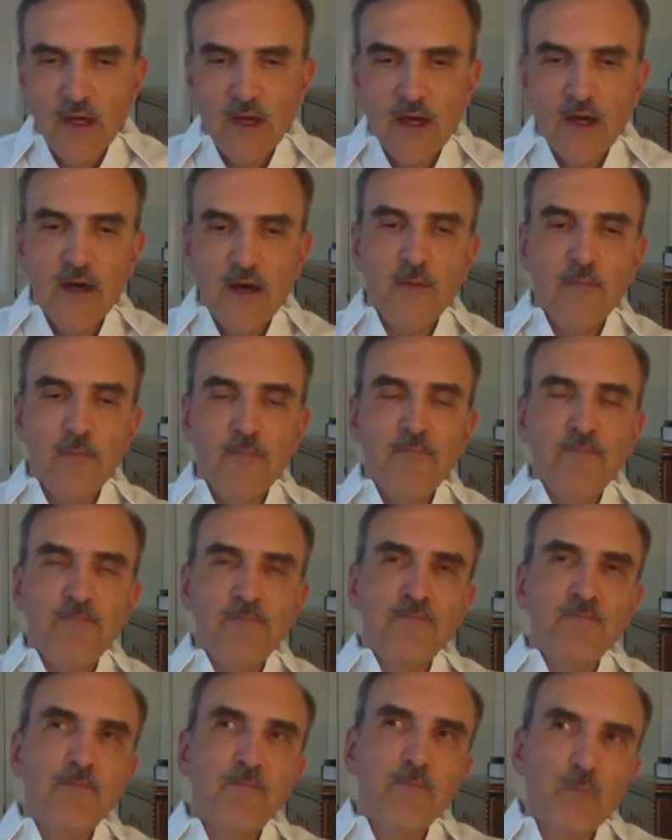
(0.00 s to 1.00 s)

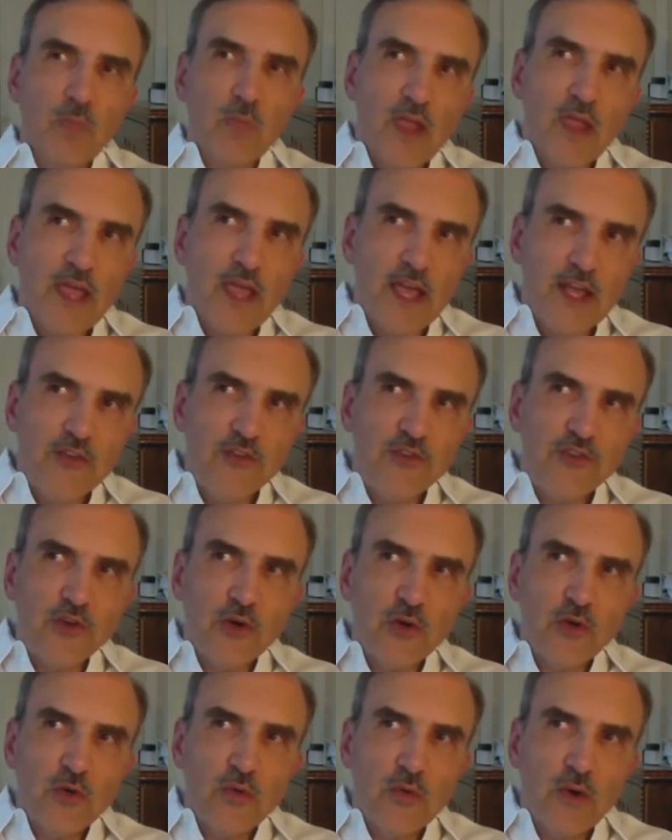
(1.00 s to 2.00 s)
And
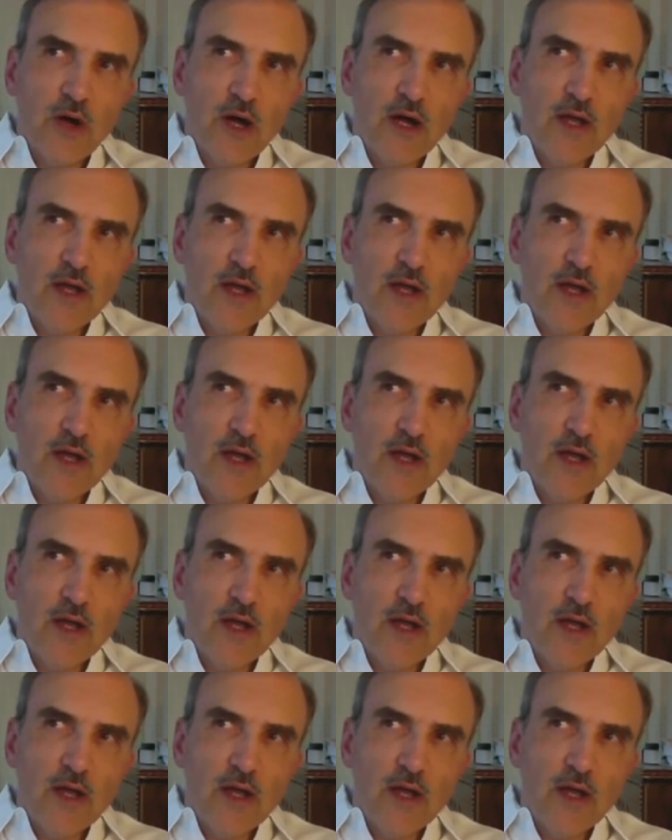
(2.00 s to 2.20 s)
so